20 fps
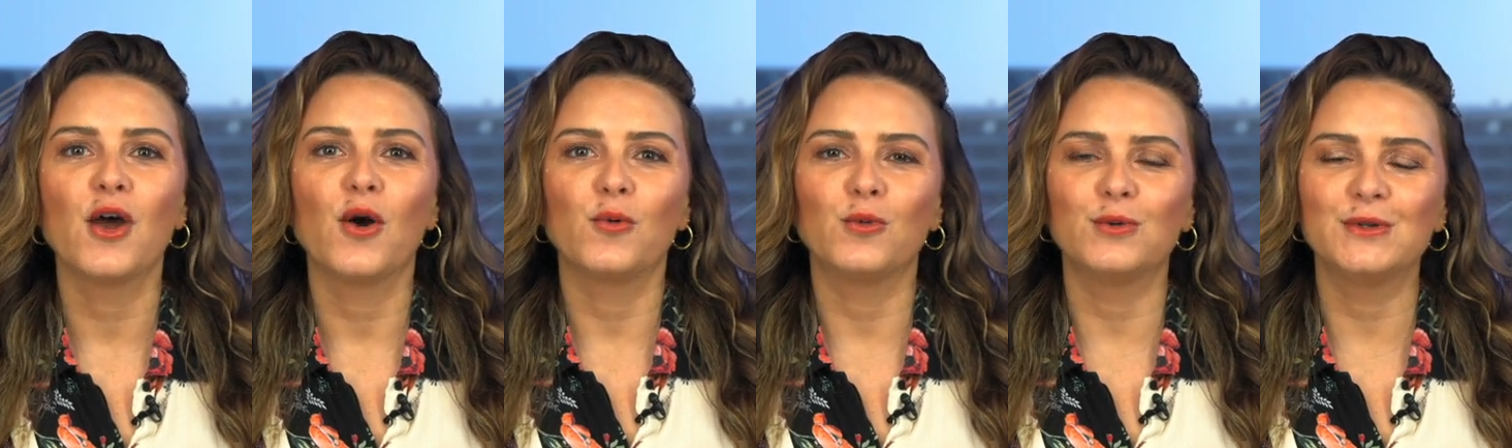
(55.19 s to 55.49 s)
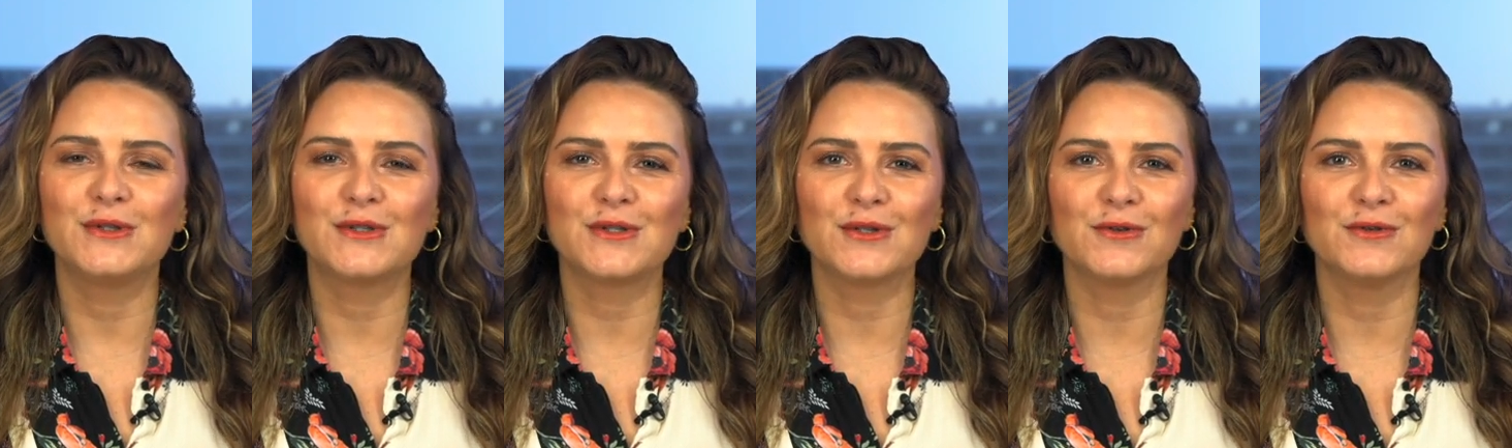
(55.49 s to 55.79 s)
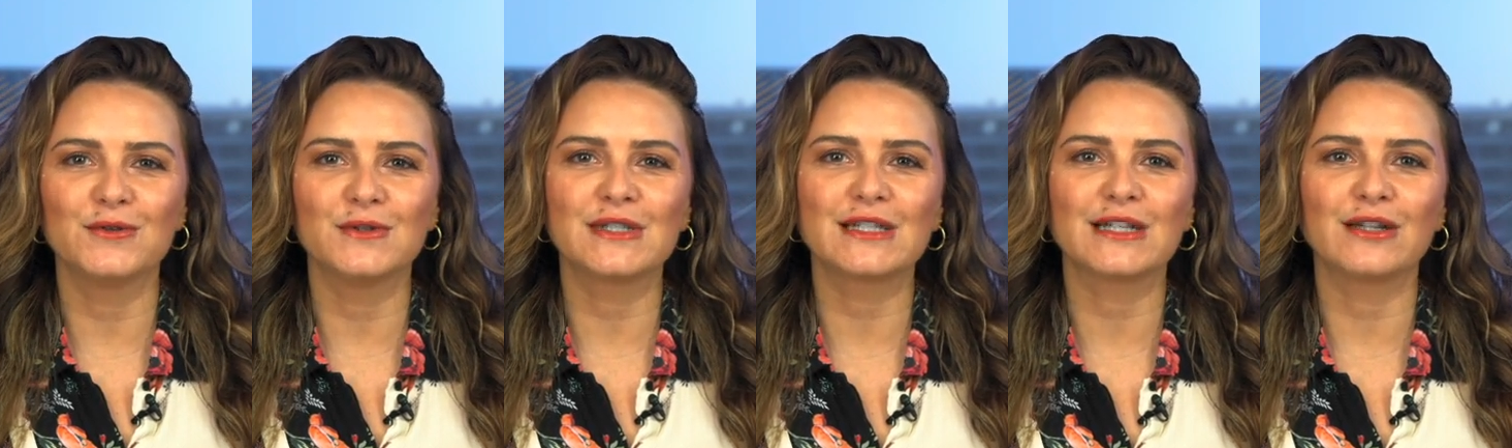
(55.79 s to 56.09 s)
would
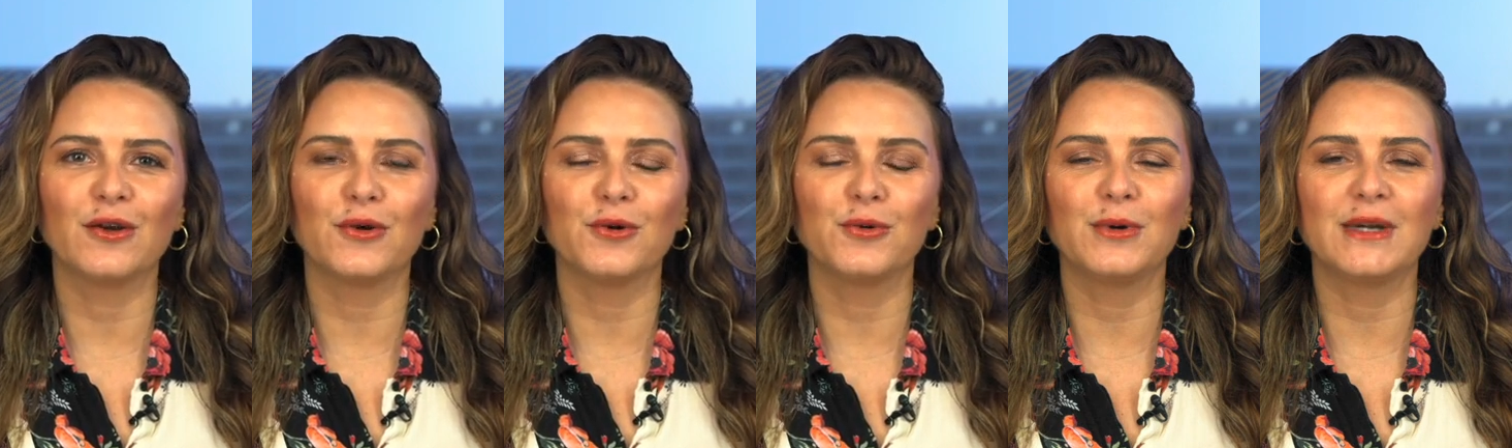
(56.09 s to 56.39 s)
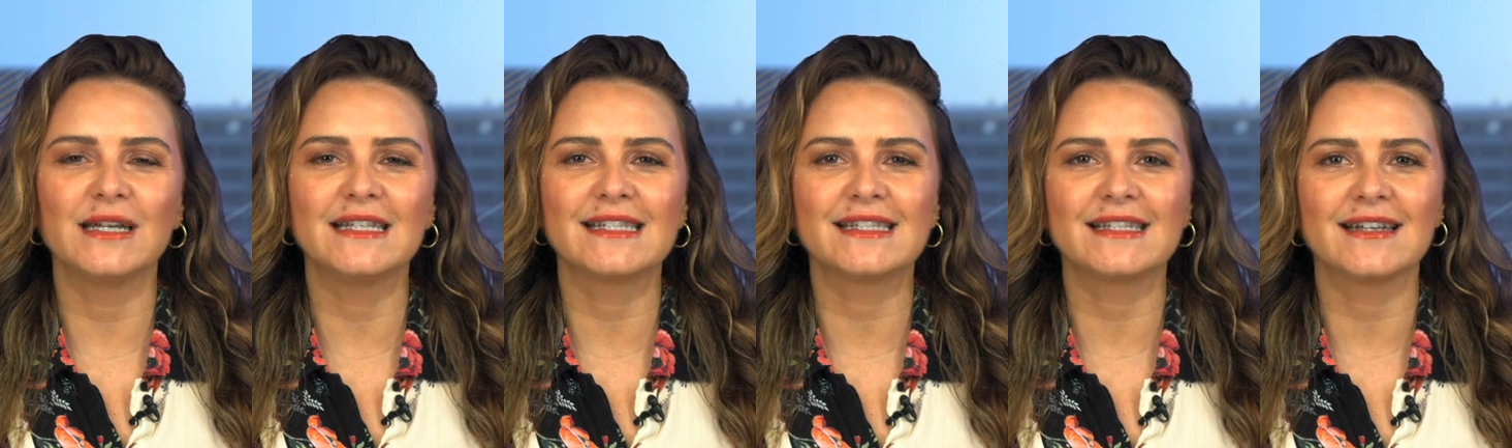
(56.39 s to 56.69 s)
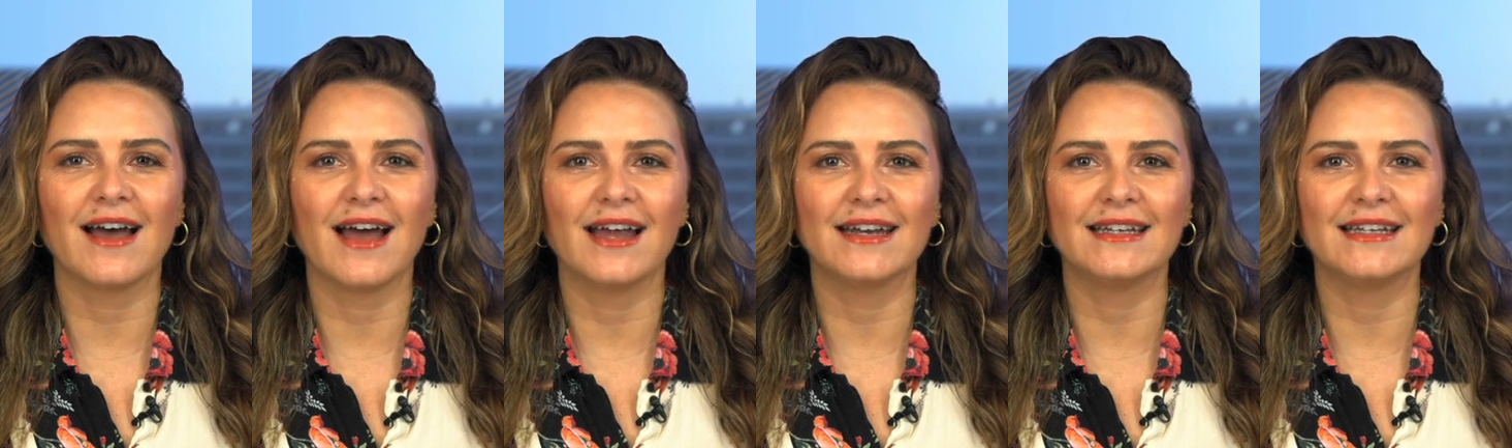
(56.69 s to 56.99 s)
soon slow its
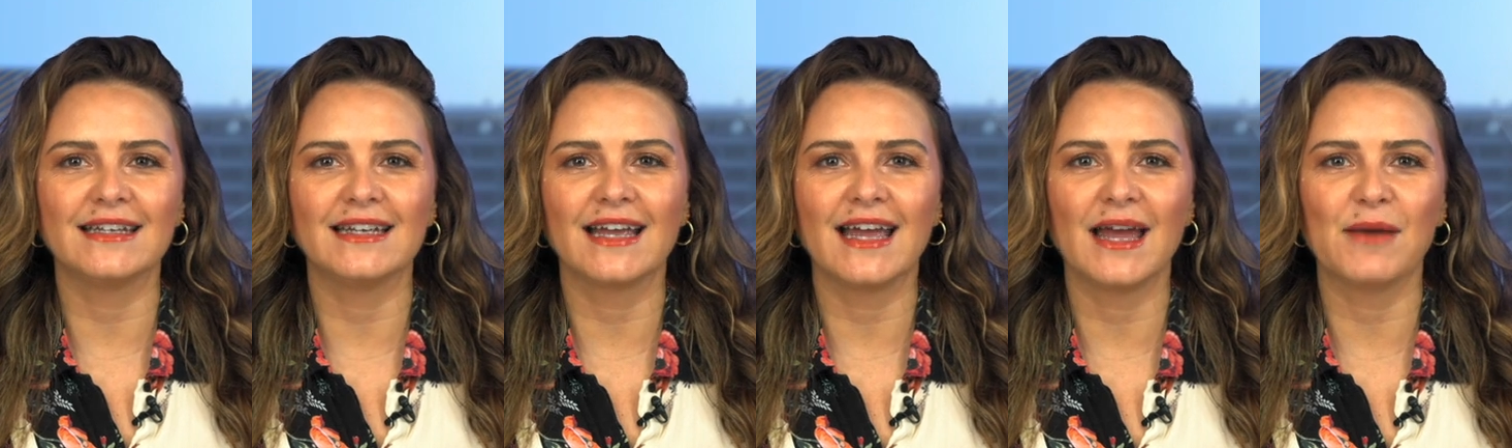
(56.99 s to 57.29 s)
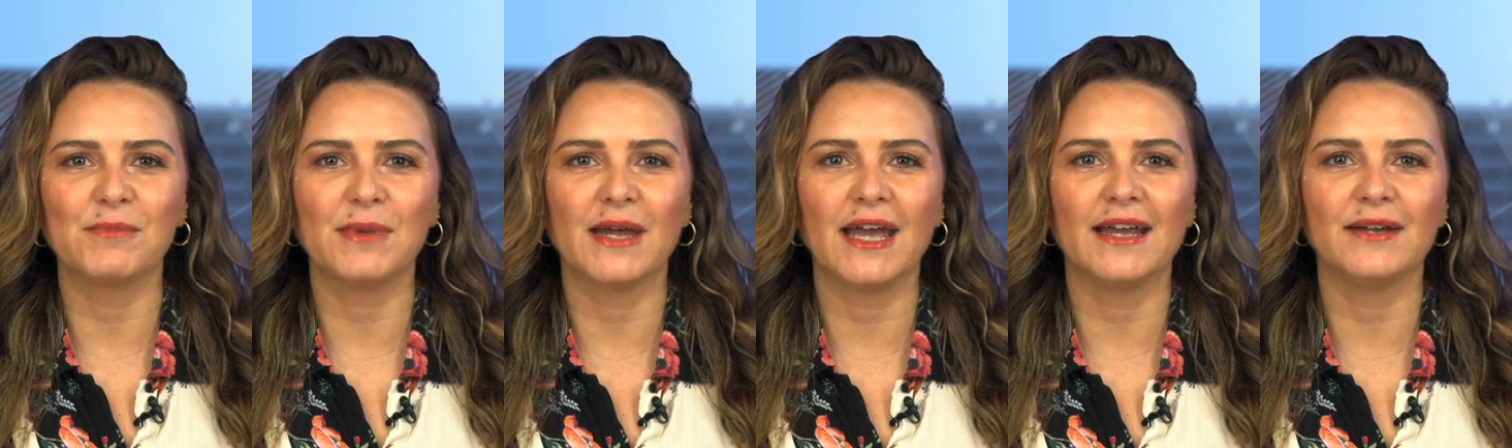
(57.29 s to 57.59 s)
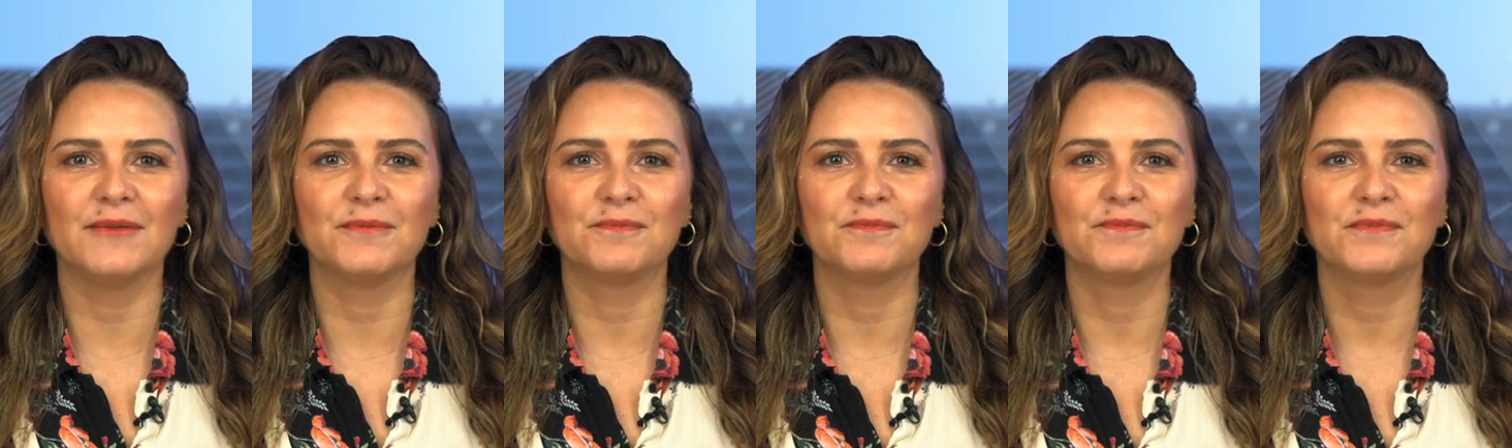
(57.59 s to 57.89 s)
tightening
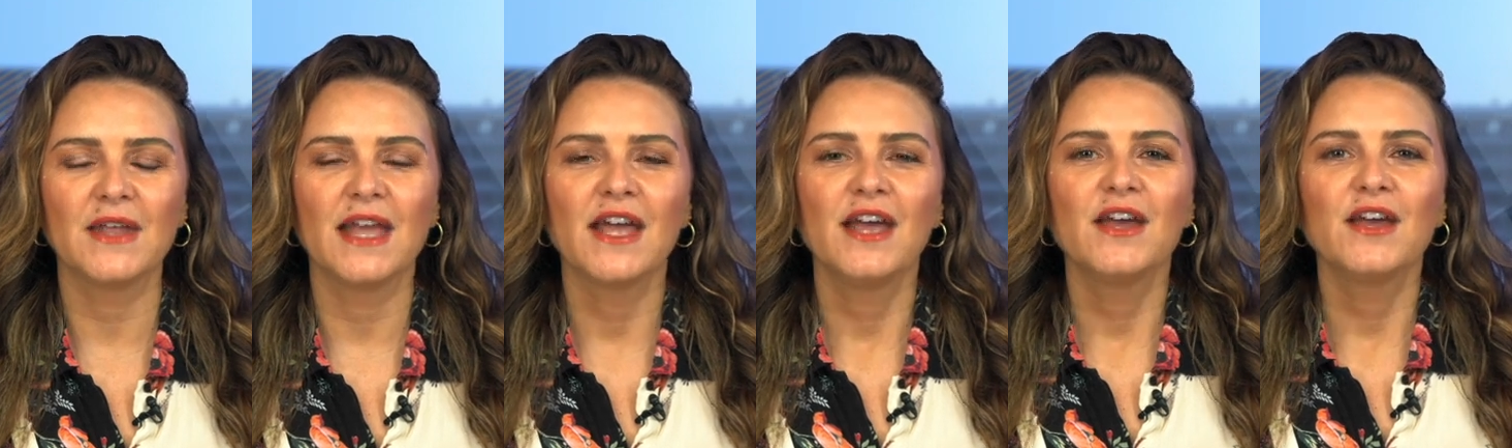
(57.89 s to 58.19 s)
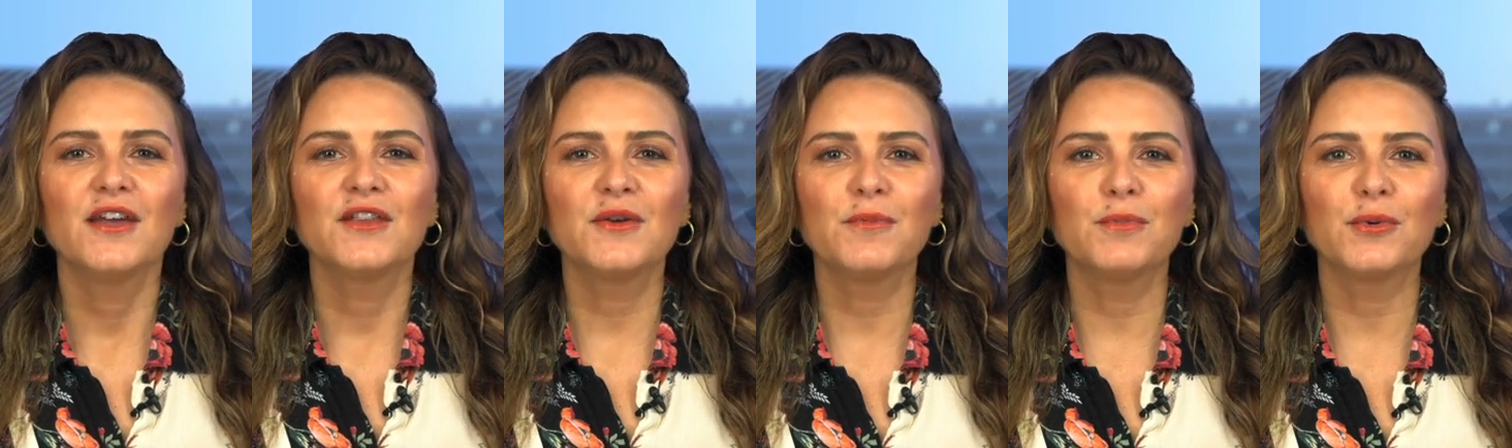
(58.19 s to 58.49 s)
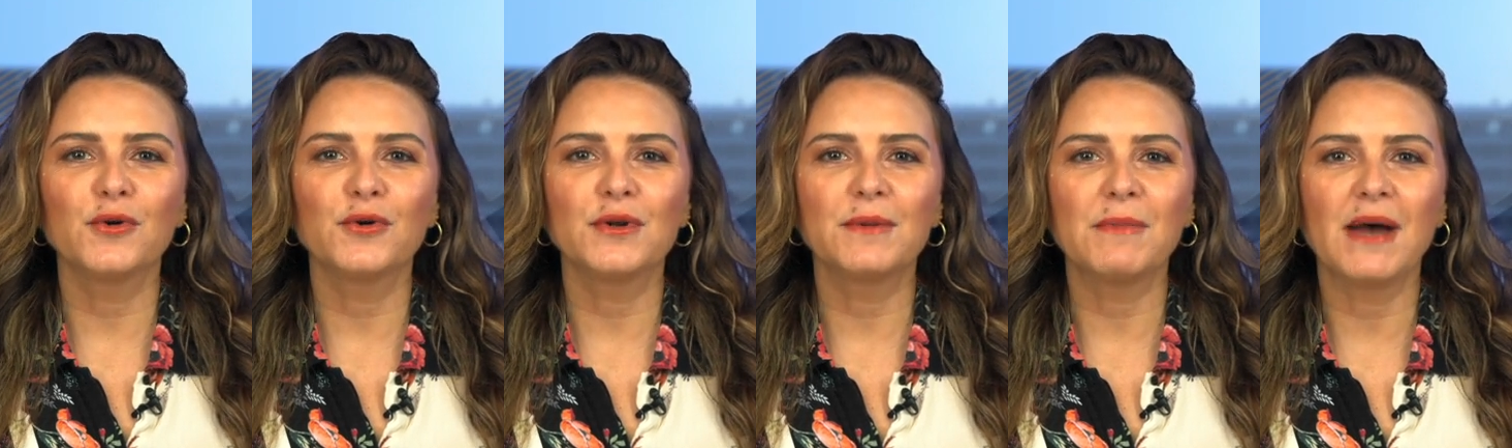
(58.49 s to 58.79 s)
campaign. The
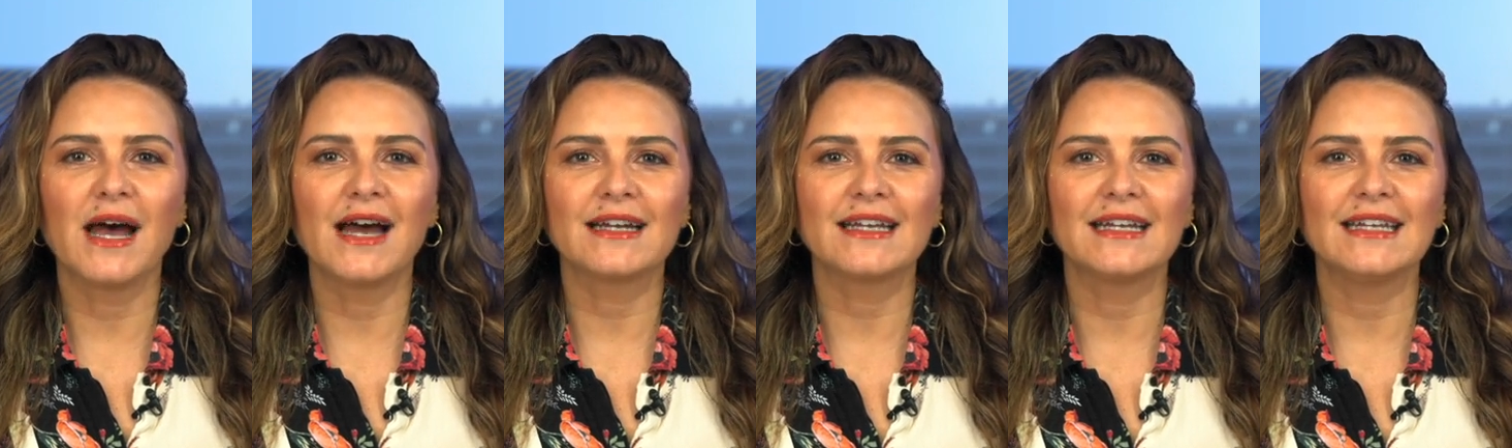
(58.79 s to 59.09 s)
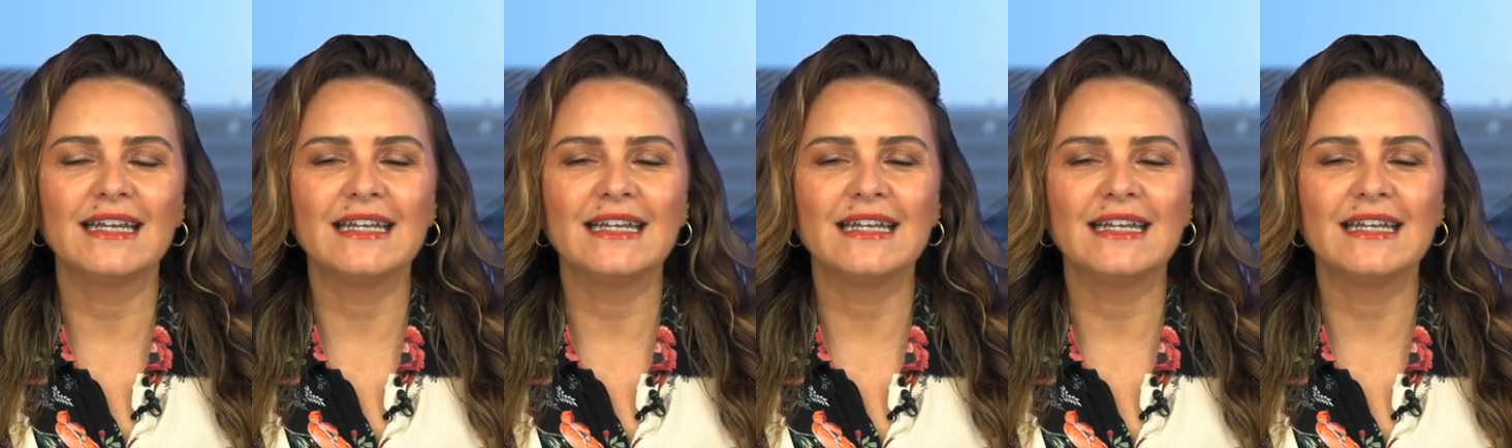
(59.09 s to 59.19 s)
broader market